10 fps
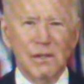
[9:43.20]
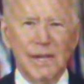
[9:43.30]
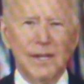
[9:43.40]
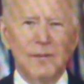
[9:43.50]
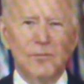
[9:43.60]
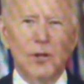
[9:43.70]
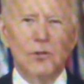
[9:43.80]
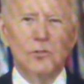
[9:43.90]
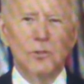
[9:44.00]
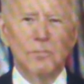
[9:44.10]
and
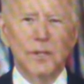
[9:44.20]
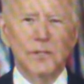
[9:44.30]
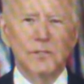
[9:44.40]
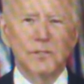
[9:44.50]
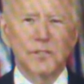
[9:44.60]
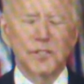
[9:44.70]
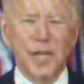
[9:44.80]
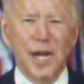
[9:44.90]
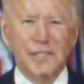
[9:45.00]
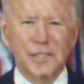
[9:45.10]
those to administer the
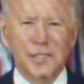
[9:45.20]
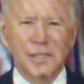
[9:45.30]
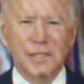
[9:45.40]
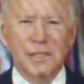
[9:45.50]
shots.